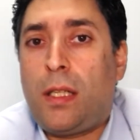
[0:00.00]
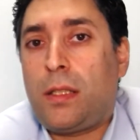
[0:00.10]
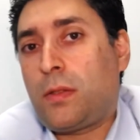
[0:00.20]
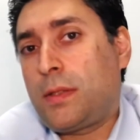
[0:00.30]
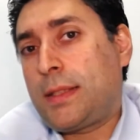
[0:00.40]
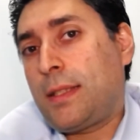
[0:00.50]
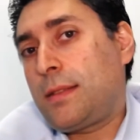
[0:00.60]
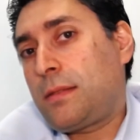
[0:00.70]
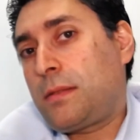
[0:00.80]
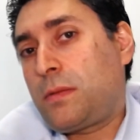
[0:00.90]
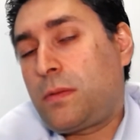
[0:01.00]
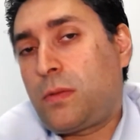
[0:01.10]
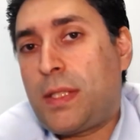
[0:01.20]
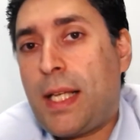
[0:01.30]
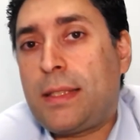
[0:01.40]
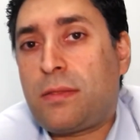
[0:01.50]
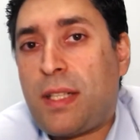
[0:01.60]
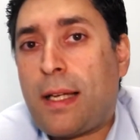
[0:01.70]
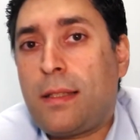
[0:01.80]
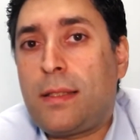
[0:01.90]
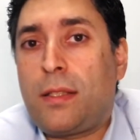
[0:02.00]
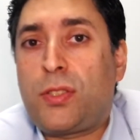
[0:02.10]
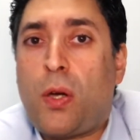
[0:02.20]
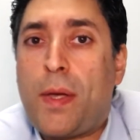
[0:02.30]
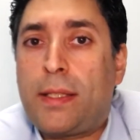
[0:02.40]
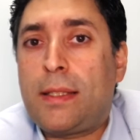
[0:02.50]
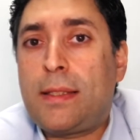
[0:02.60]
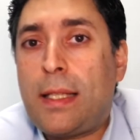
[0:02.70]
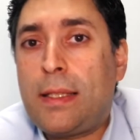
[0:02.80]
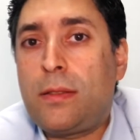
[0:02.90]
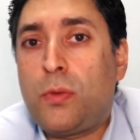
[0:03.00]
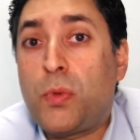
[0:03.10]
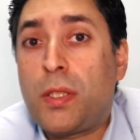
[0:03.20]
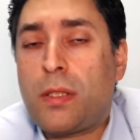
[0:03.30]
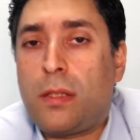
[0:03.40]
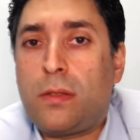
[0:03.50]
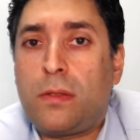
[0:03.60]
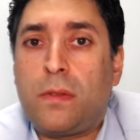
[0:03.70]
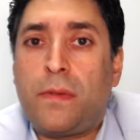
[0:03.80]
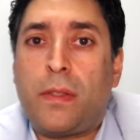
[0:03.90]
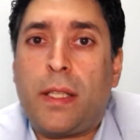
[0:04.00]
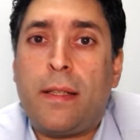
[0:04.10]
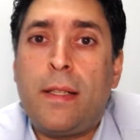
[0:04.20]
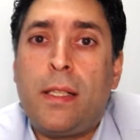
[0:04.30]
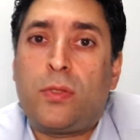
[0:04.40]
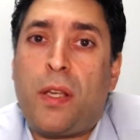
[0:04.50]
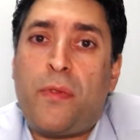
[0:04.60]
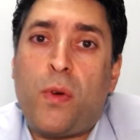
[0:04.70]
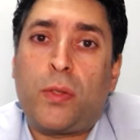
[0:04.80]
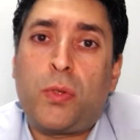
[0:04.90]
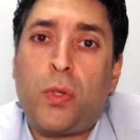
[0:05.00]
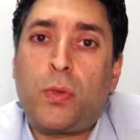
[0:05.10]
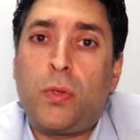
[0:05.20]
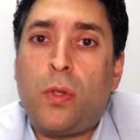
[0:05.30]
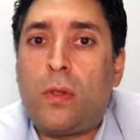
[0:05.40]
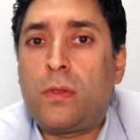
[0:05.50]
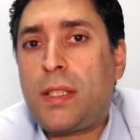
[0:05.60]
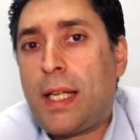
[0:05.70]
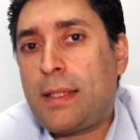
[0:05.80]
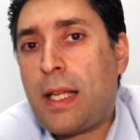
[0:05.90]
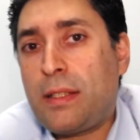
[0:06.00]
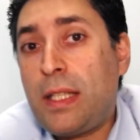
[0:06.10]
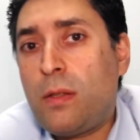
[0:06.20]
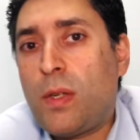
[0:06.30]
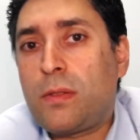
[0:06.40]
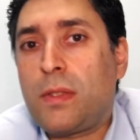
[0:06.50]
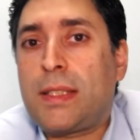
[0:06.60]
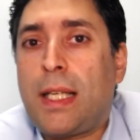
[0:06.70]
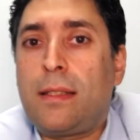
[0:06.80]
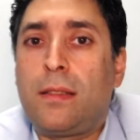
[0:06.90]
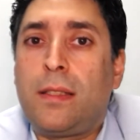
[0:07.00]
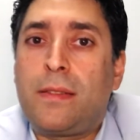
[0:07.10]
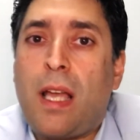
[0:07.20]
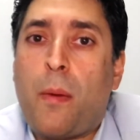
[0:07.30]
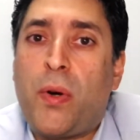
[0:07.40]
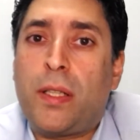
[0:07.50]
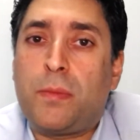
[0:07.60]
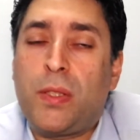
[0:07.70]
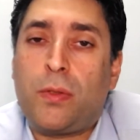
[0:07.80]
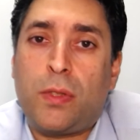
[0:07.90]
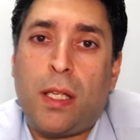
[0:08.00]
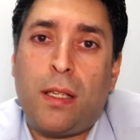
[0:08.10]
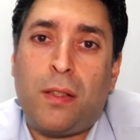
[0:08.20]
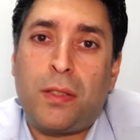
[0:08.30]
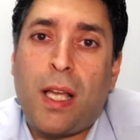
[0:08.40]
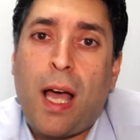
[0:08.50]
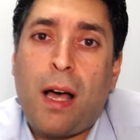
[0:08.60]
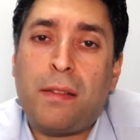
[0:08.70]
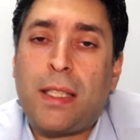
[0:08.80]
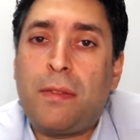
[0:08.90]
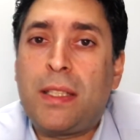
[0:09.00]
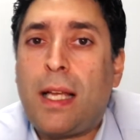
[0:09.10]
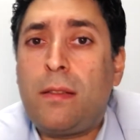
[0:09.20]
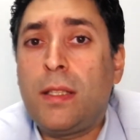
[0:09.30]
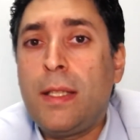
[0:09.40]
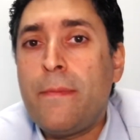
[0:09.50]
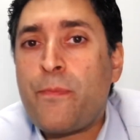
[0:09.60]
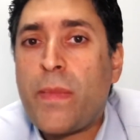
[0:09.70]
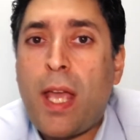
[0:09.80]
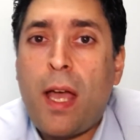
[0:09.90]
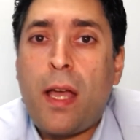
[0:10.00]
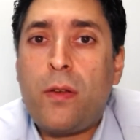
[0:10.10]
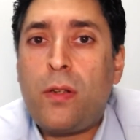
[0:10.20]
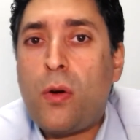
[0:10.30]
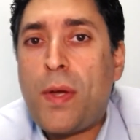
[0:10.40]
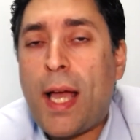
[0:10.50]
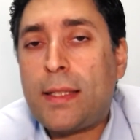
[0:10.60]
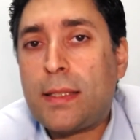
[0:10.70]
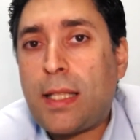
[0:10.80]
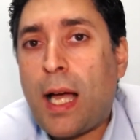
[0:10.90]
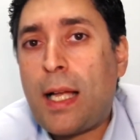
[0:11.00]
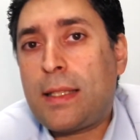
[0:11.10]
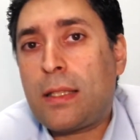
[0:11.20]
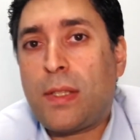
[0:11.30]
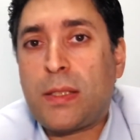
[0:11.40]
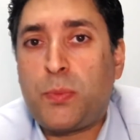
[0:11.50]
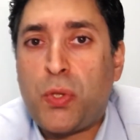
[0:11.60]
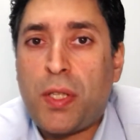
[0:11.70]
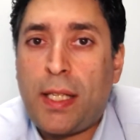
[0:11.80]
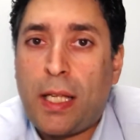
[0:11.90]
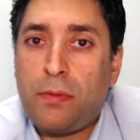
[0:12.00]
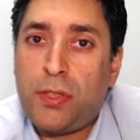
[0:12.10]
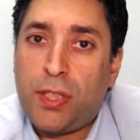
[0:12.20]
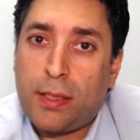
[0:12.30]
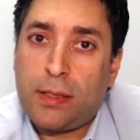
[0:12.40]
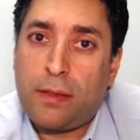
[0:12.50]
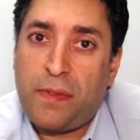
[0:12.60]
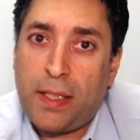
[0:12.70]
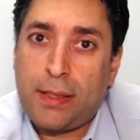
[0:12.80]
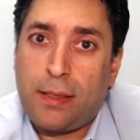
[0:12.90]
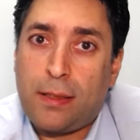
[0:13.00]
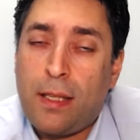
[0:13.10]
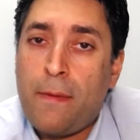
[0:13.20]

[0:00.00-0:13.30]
So this is today's record is showing they did the work on the roof. Okay, so if you want to talk to the owner and they really want to sell the apartment or the house, they will tell you, yeah, we had a tile that was broken and we just fixed it.